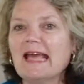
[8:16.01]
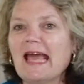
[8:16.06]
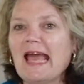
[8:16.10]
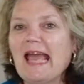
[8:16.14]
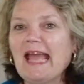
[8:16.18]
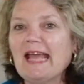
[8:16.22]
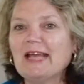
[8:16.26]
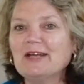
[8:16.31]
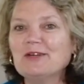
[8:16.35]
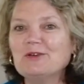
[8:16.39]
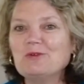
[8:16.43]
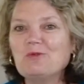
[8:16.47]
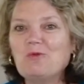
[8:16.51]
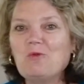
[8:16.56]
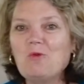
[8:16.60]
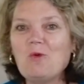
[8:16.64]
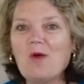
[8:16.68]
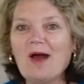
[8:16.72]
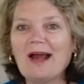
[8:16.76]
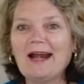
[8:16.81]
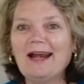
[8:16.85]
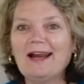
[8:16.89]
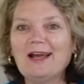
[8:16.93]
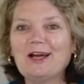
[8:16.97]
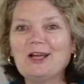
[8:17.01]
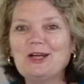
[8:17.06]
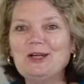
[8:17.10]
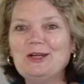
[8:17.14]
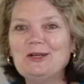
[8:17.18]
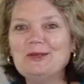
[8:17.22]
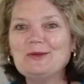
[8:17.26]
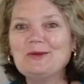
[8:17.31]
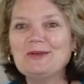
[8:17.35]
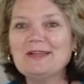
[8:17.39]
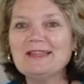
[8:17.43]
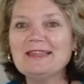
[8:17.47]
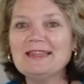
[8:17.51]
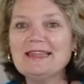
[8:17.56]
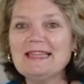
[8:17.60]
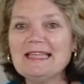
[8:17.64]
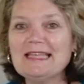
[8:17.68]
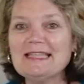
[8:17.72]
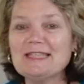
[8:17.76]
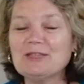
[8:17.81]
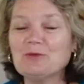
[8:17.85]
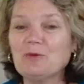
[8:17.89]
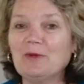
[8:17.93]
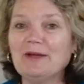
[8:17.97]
And voila, look at this.